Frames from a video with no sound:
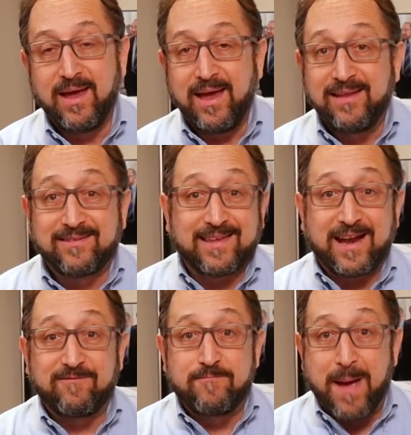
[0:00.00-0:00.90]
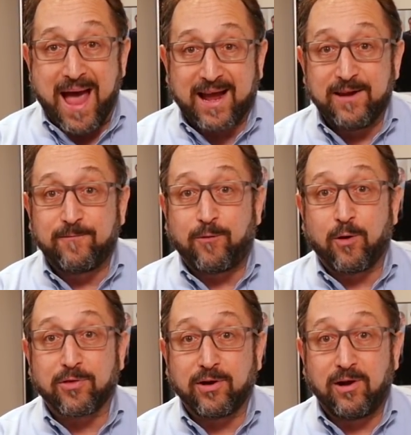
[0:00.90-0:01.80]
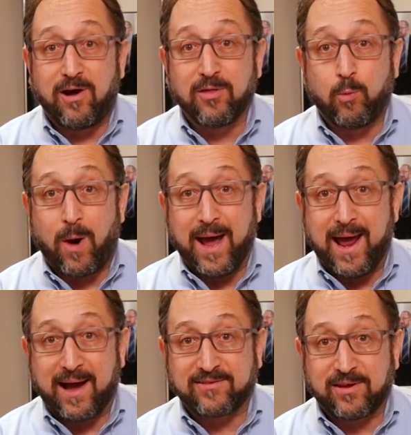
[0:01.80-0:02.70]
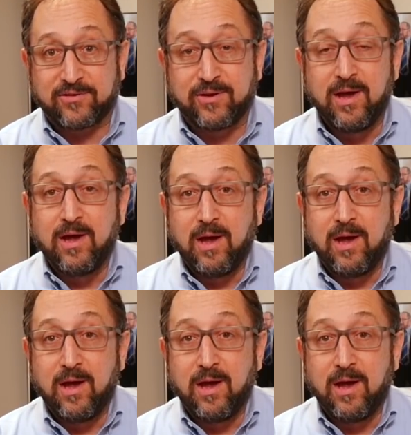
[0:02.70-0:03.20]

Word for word: instead of back and forth along the y-axis.